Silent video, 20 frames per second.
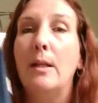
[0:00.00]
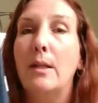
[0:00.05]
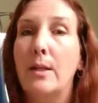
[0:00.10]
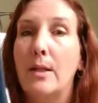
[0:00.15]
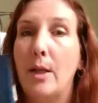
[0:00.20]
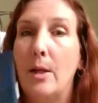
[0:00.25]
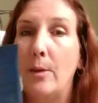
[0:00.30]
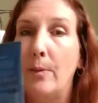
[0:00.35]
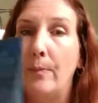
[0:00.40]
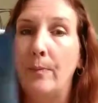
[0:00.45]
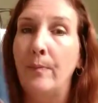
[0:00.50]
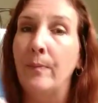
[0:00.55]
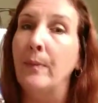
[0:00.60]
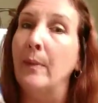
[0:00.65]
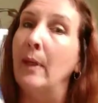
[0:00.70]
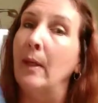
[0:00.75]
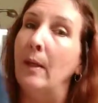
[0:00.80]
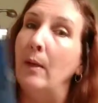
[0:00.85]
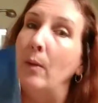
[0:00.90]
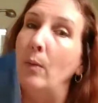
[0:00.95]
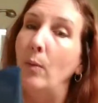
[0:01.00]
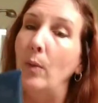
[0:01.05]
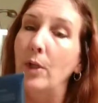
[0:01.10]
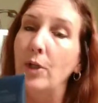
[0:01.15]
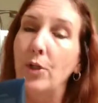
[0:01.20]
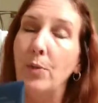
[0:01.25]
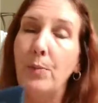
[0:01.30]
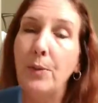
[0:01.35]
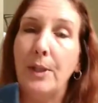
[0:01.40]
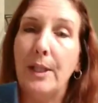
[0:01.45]
So,
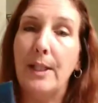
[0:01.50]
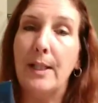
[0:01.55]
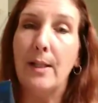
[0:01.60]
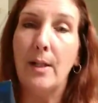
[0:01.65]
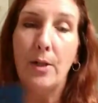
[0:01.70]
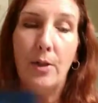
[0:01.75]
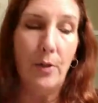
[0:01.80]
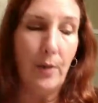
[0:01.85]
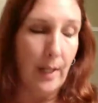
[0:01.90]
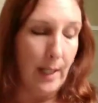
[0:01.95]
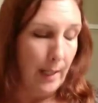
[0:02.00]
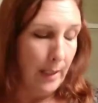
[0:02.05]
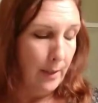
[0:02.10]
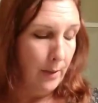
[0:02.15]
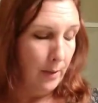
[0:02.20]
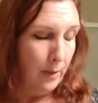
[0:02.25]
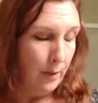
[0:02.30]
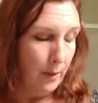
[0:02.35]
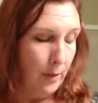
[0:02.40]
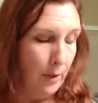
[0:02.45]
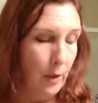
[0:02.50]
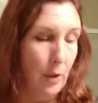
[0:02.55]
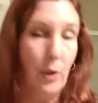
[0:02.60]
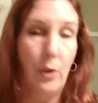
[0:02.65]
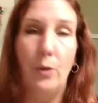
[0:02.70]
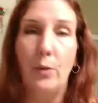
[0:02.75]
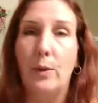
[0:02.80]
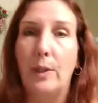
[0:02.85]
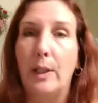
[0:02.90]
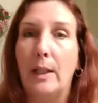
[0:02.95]
once you put this on your head,
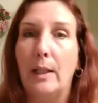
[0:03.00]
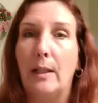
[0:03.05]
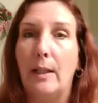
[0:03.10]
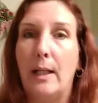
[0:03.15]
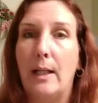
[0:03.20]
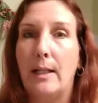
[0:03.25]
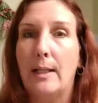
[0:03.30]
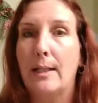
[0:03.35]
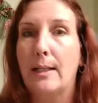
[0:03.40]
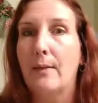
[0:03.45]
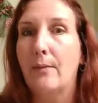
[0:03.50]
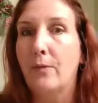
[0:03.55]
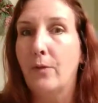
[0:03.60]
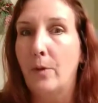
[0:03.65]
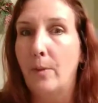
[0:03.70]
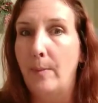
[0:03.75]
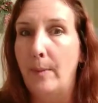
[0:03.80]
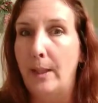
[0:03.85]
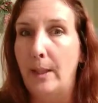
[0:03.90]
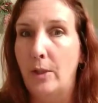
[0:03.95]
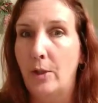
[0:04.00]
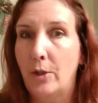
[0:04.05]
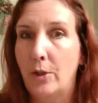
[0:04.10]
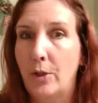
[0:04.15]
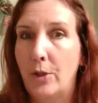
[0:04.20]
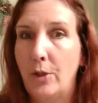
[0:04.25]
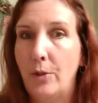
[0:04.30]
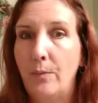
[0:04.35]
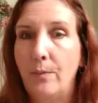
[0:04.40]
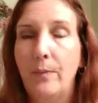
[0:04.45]
you can let it sit for a minute or
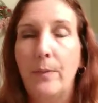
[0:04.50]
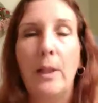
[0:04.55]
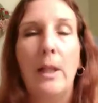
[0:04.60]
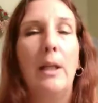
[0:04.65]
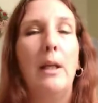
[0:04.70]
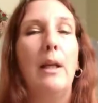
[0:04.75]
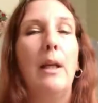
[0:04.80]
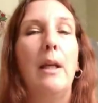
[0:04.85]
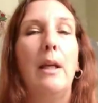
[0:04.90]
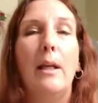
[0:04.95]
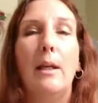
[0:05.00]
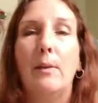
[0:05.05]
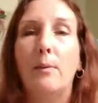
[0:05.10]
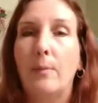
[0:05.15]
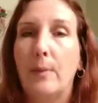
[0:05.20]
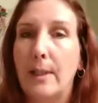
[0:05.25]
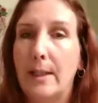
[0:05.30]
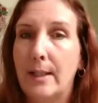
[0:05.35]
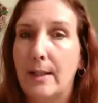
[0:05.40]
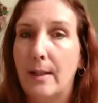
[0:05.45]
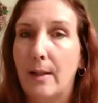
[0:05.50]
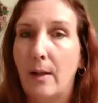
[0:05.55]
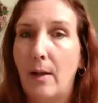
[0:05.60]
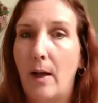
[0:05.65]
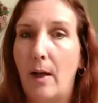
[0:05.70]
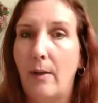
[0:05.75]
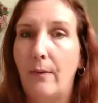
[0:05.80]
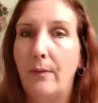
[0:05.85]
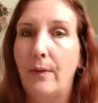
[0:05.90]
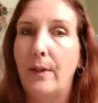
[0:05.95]
two and rinse it
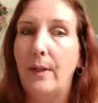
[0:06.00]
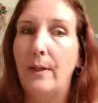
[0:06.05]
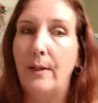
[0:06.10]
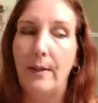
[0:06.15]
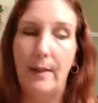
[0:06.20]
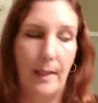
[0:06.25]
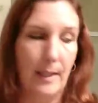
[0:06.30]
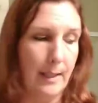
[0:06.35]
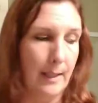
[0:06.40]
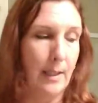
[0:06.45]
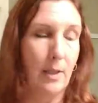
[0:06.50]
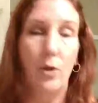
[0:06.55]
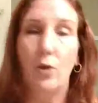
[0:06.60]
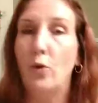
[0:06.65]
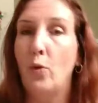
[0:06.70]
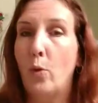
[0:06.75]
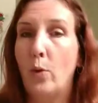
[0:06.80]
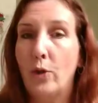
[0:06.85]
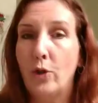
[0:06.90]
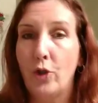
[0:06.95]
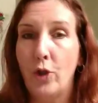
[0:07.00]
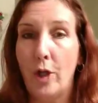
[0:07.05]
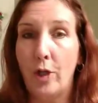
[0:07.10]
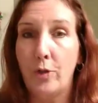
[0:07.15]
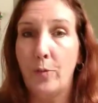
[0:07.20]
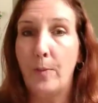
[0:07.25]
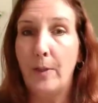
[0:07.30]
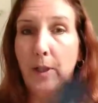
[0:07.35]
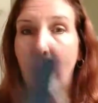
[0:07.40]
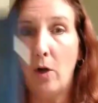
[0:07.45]
off. This is your
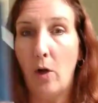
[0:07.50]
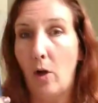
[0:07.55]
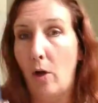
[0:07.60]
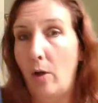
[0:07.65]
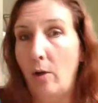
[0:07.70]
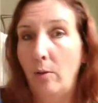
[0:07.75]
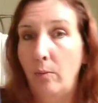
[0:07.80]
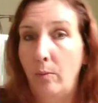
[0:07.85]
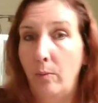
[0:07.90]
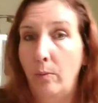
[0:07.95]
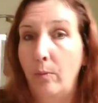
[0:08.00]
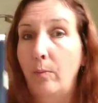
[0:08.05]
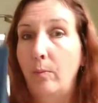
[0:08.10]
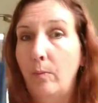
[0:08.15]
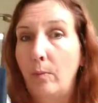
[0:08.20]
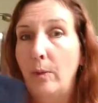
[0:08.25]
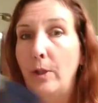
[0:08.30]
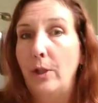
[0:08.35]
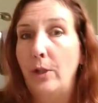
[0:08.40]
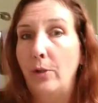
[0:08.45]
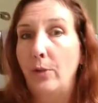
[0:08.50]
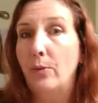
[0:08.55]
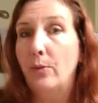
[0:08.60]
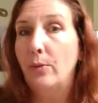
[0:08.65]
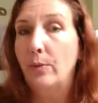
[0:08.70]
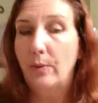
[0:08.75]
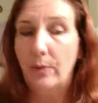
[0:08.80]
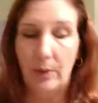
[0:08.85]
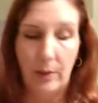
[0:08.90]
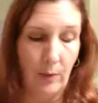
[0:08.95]
judgment call when
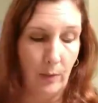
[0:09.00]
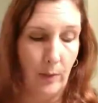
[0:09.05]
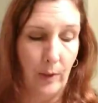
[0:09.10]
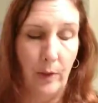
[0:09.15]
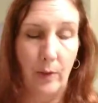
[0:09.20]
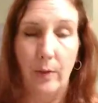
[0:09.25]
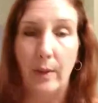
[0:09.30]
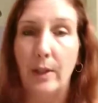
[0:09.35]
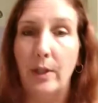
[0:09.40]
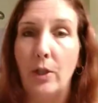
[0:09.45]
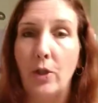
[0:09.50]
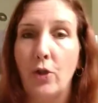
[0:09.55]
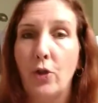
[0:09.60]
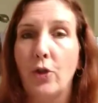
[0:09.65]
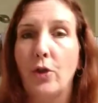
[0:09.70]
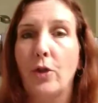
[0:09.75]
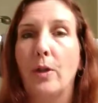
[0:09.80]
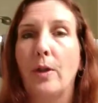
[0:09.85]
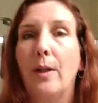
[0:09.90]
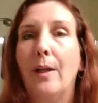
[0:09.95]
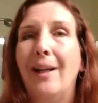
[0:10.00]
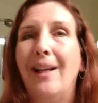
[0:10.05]
you're doing your conditioner.